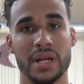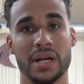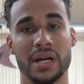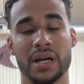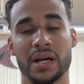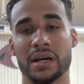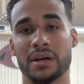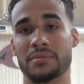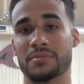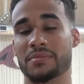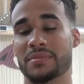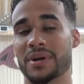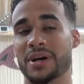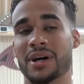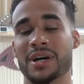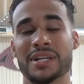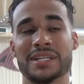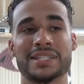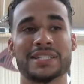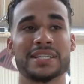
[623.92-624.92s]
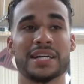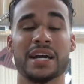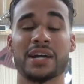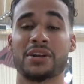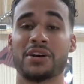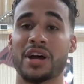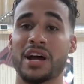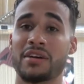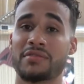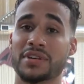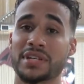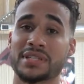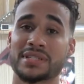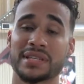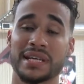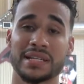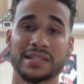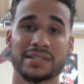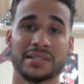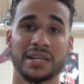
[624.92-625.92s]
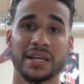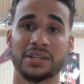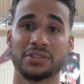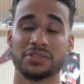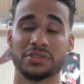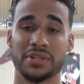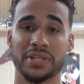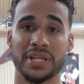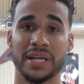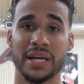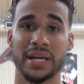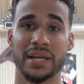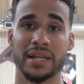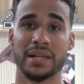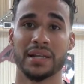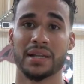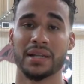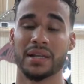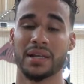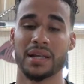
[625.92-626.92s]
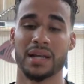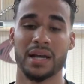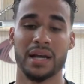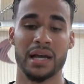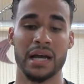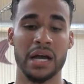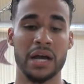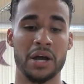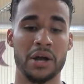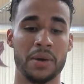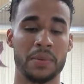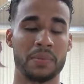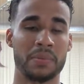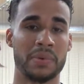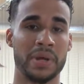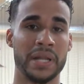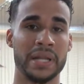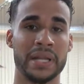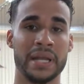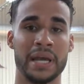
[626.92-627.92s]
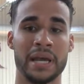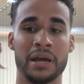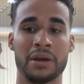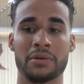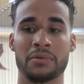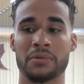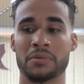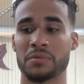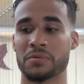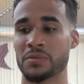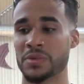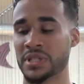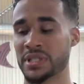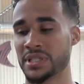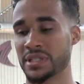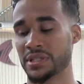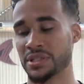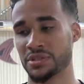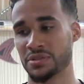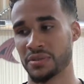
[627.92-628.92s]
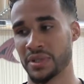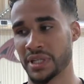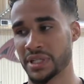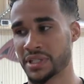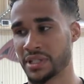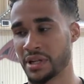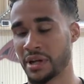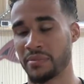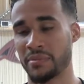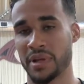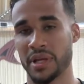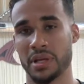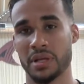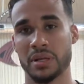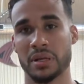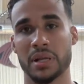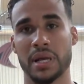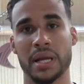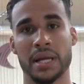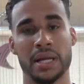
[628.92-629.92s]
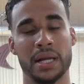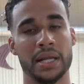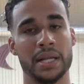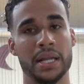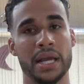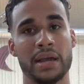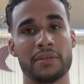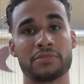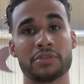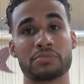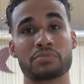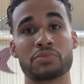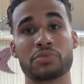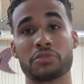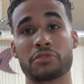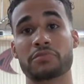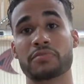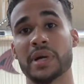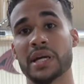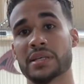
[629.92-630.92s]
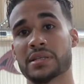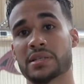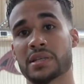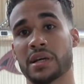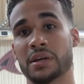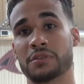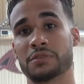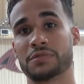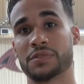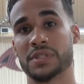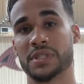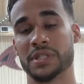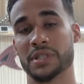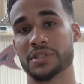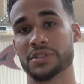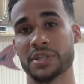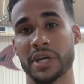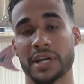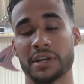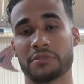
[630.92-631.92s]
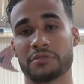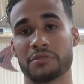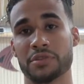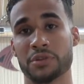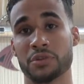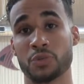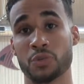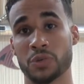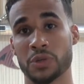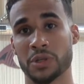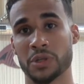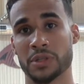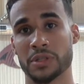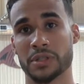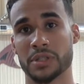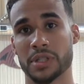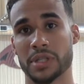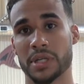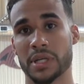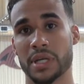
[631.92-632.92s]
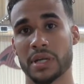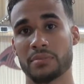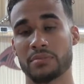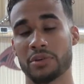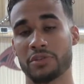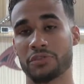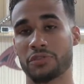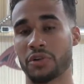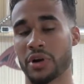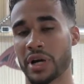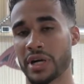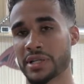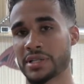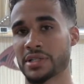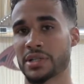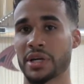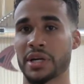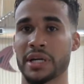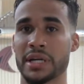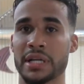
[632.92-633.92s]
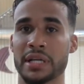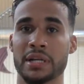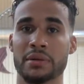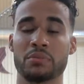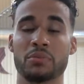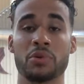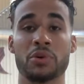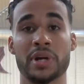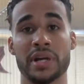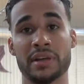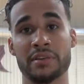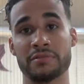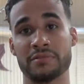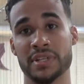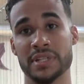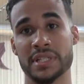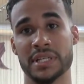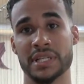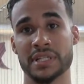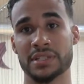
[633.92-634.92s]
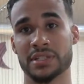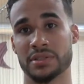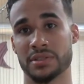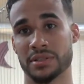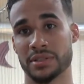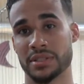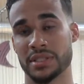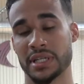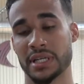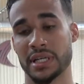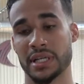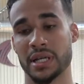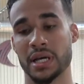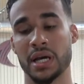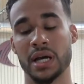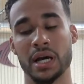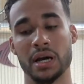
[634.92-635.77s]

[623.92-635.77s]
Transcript: Honestly, I don't have a set schedule yet. Right now, with the situation I'm in, I kind of have to prove myself to the track and field world before I start getting more invitationals in.